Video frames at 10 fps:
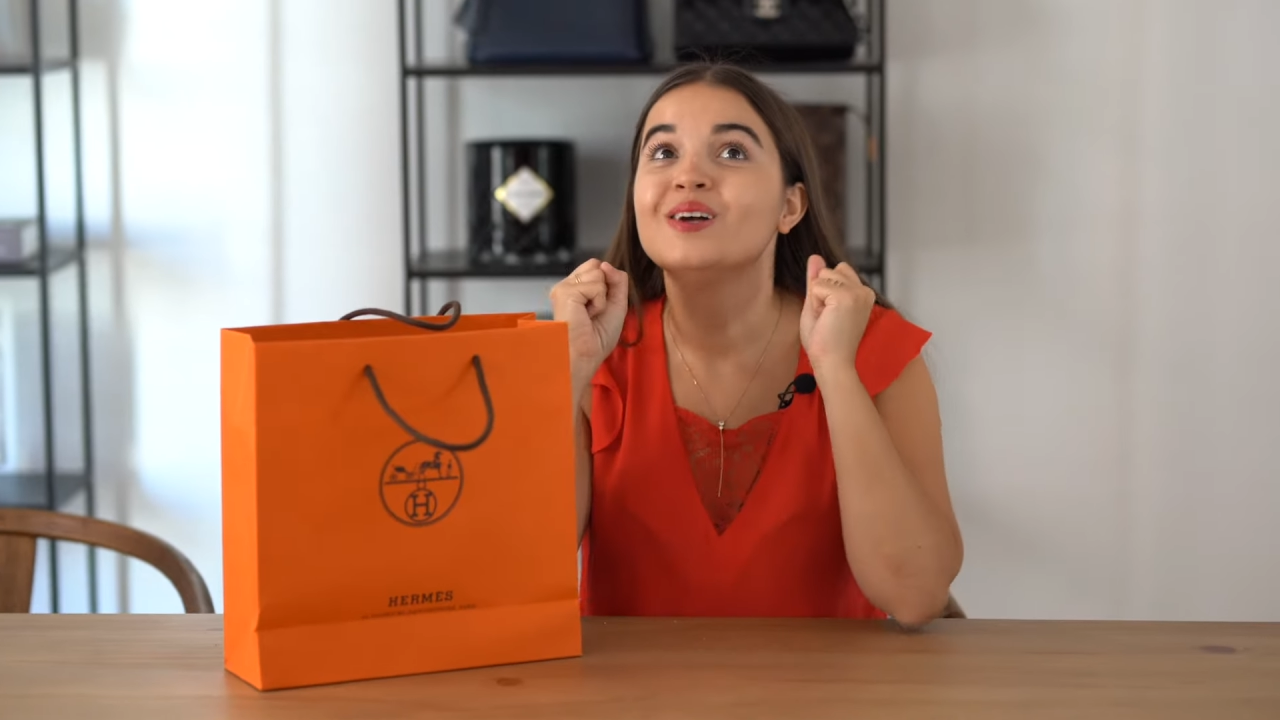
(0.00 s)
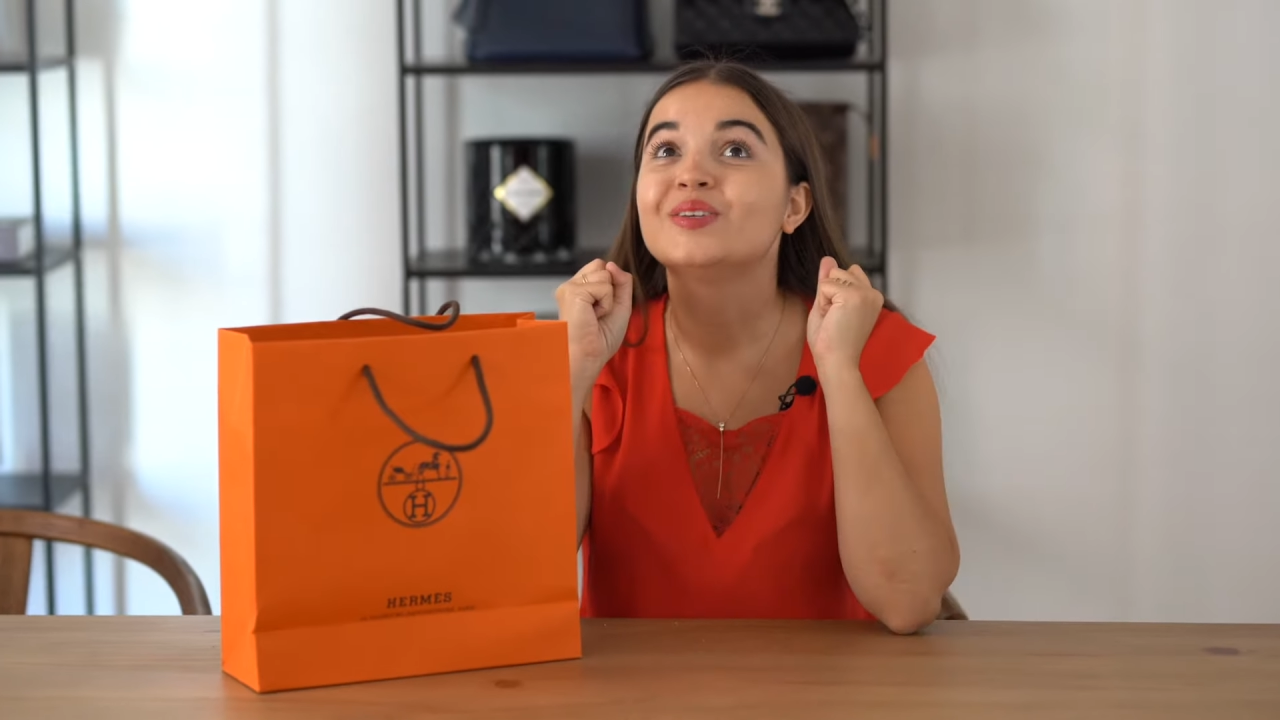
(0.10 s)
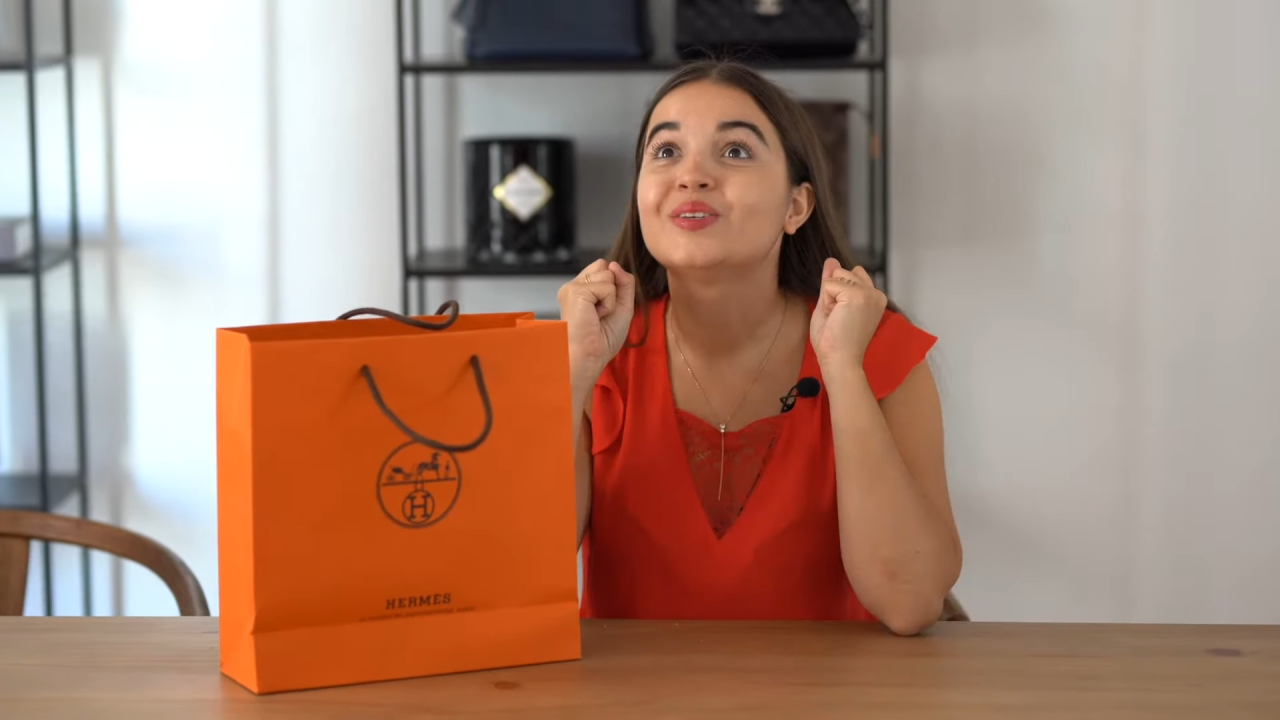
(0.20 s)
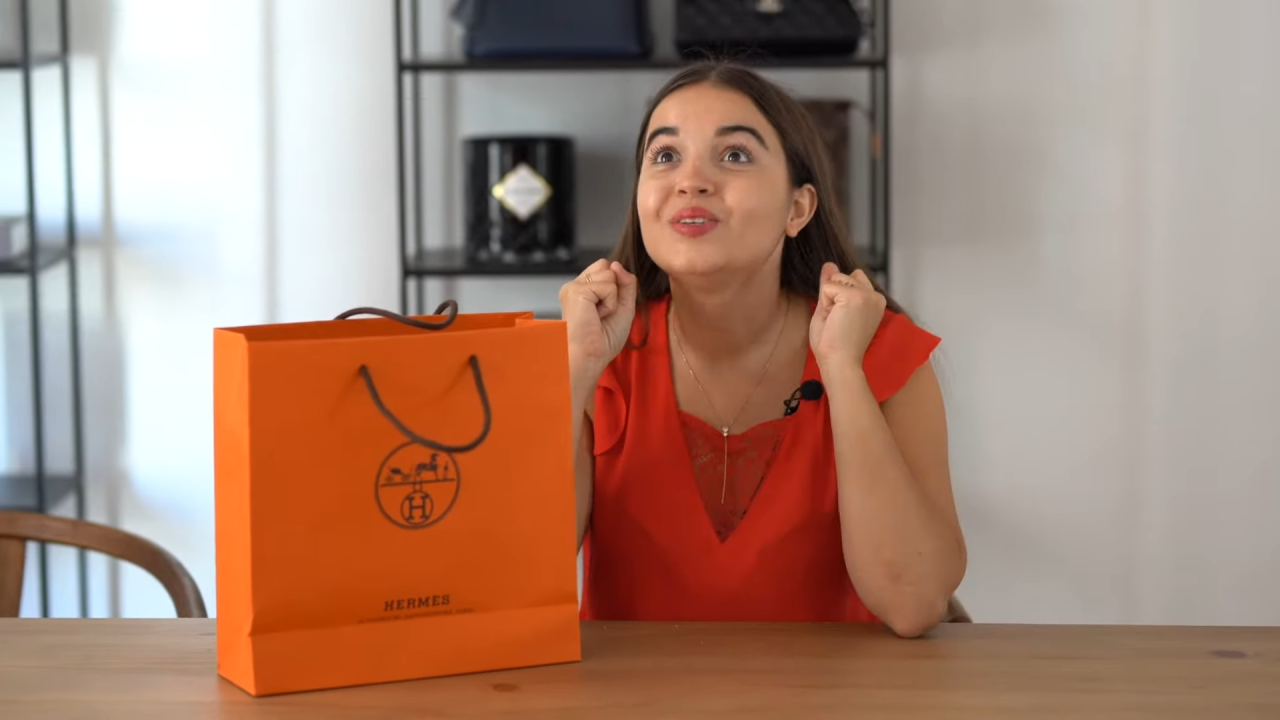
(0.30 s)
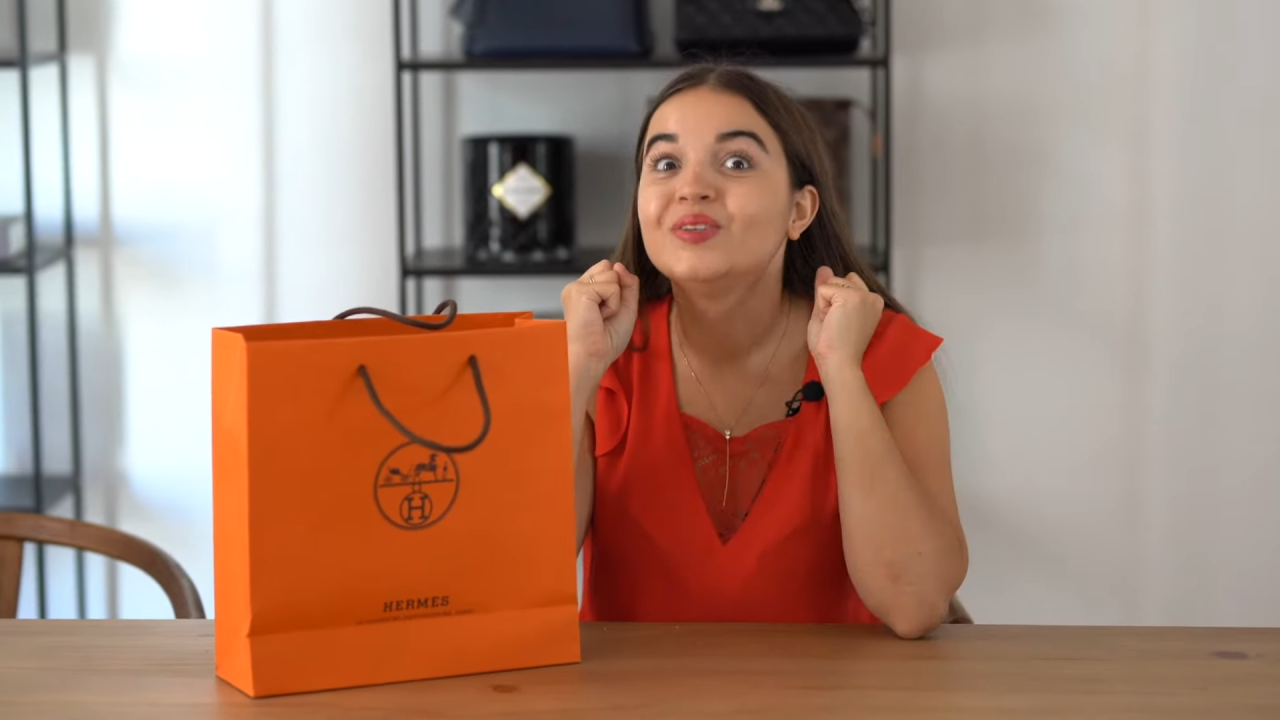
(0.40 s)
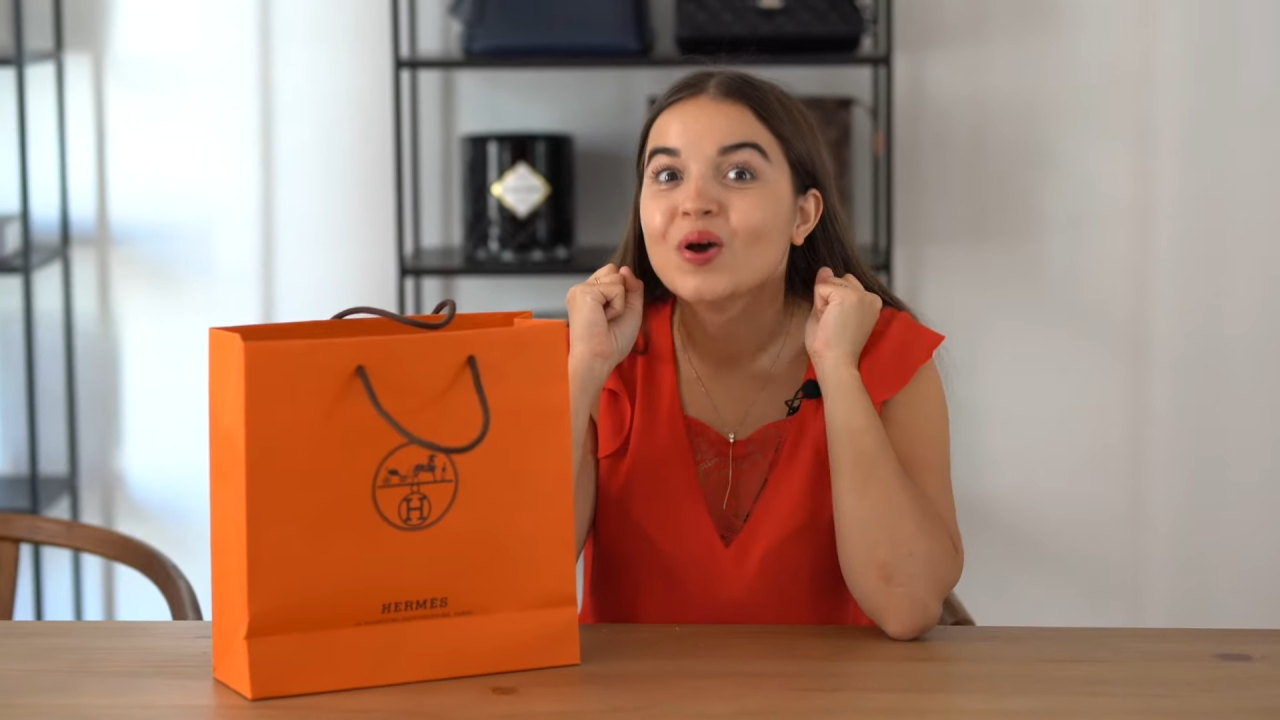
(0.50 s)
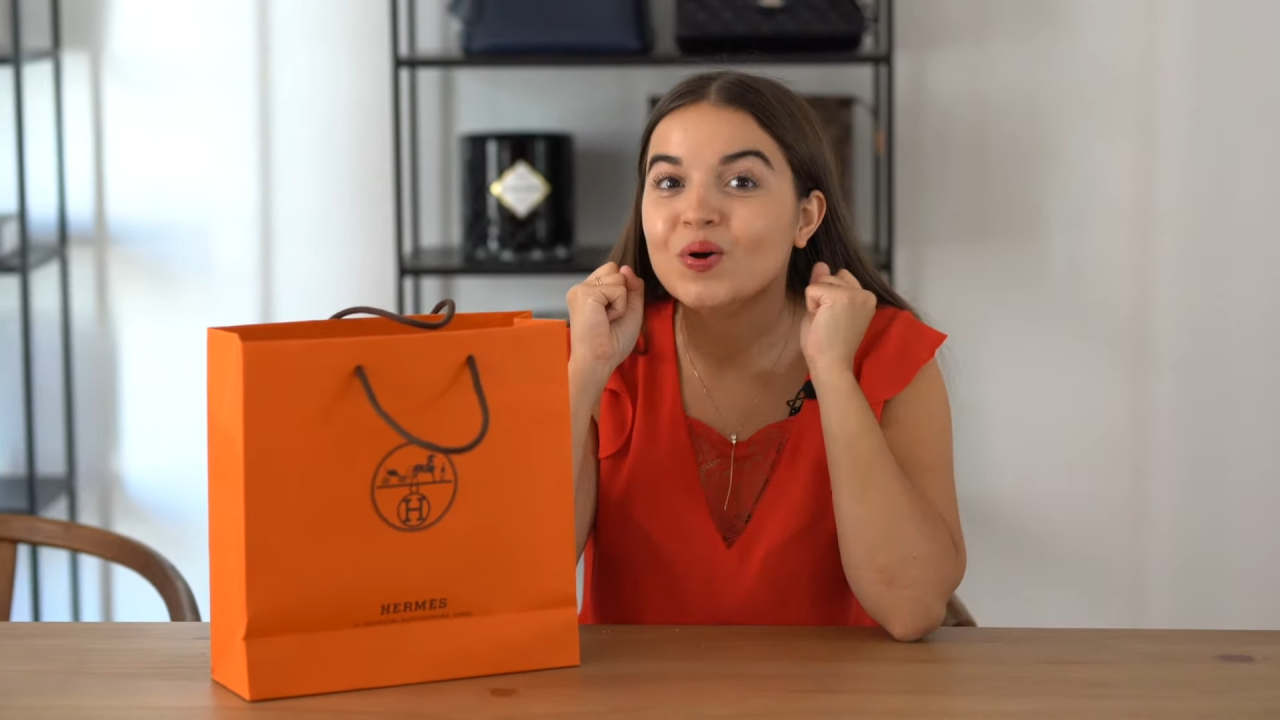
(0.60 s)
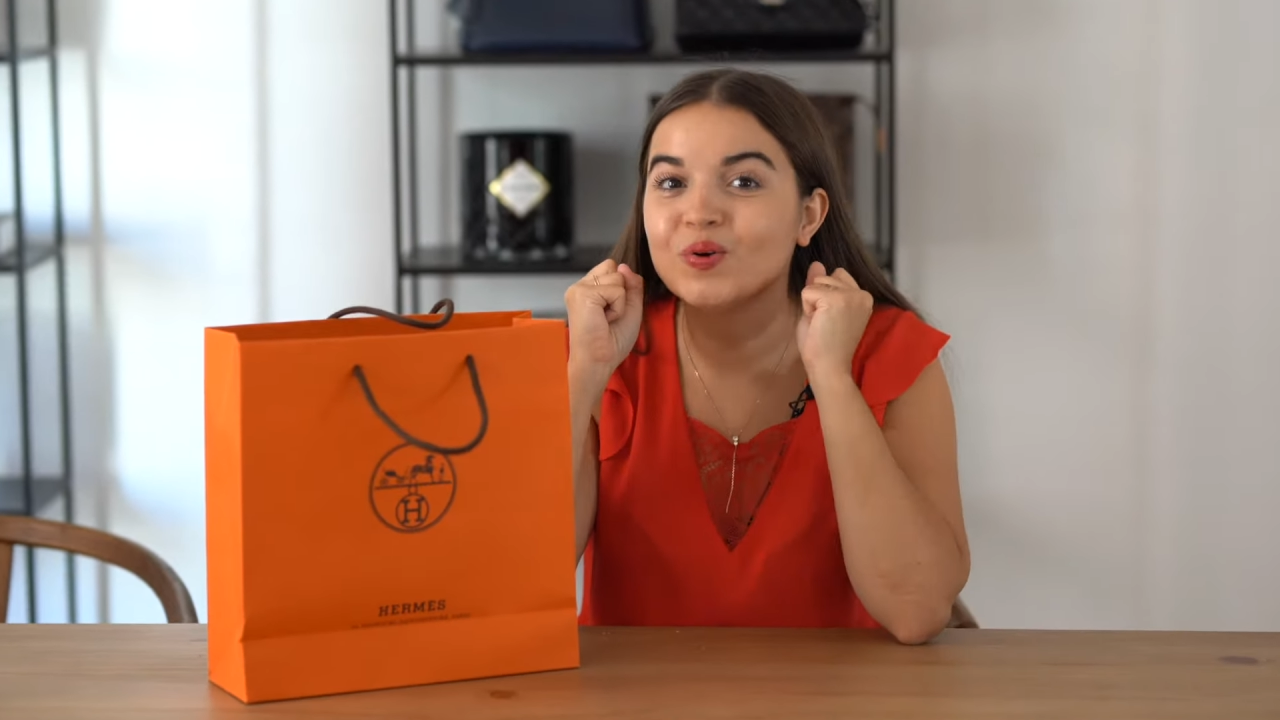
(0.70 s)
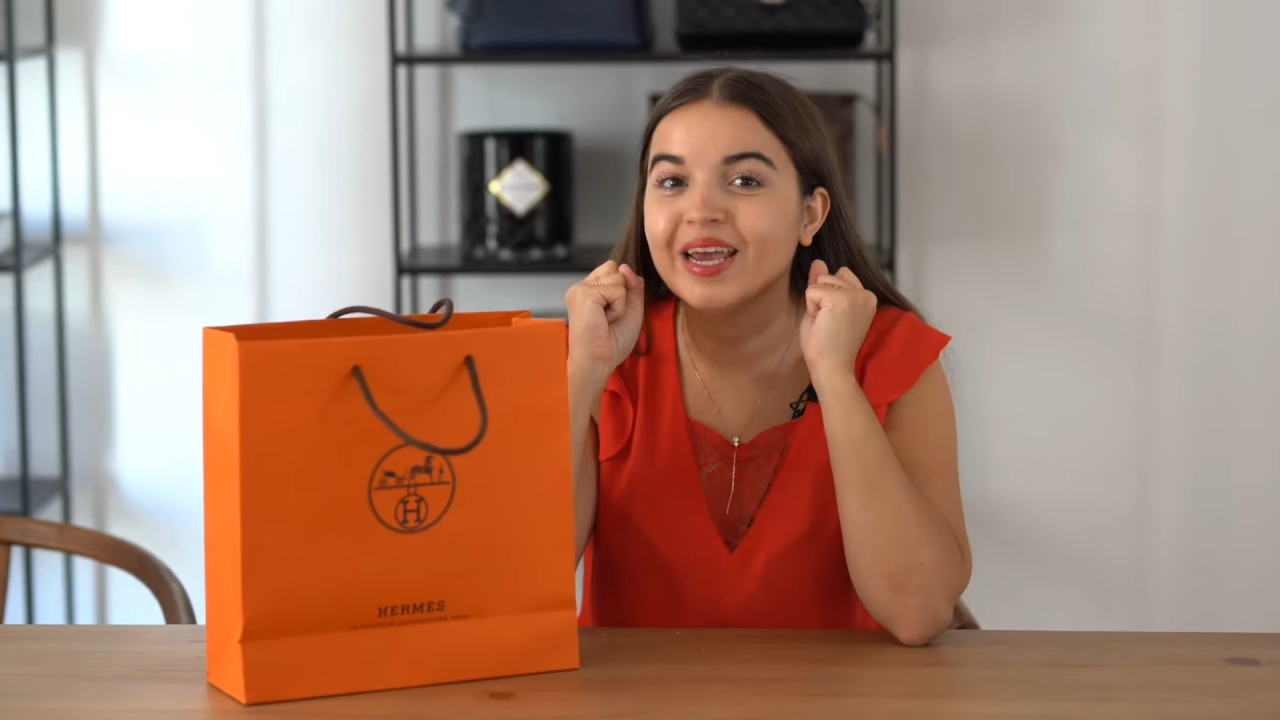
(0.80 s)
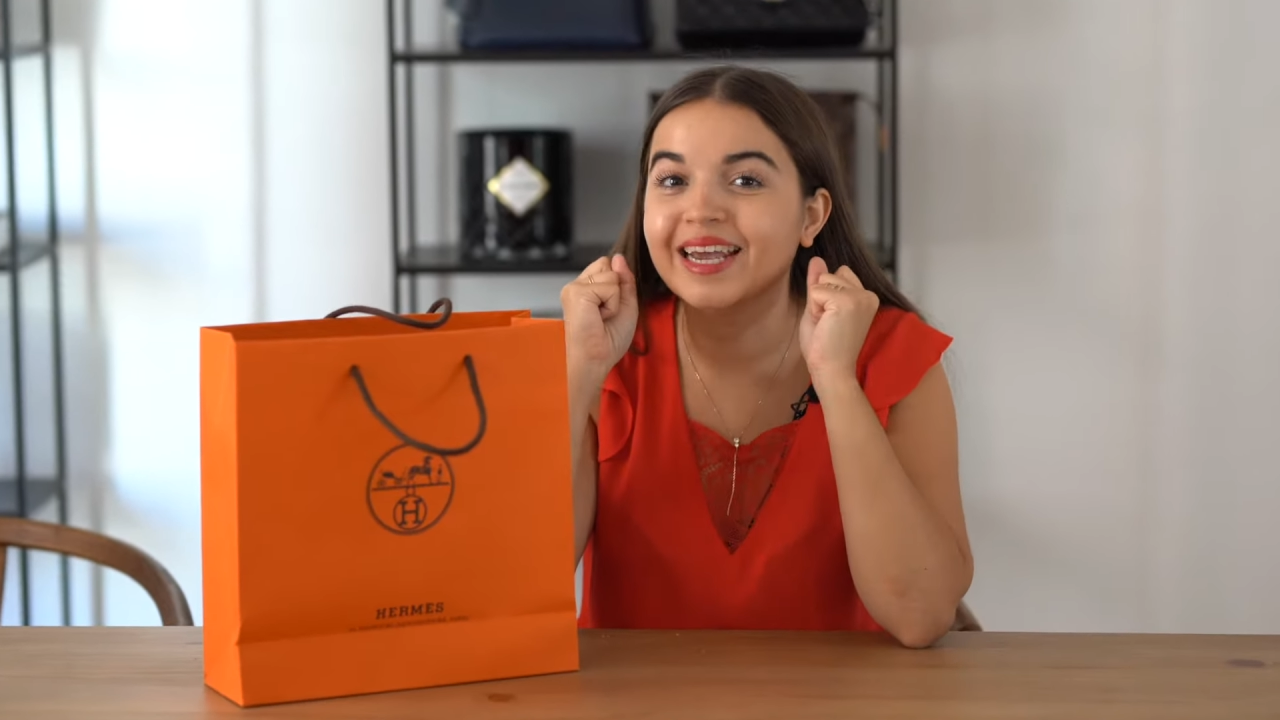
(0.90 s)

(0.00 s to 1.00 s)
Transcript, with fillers: so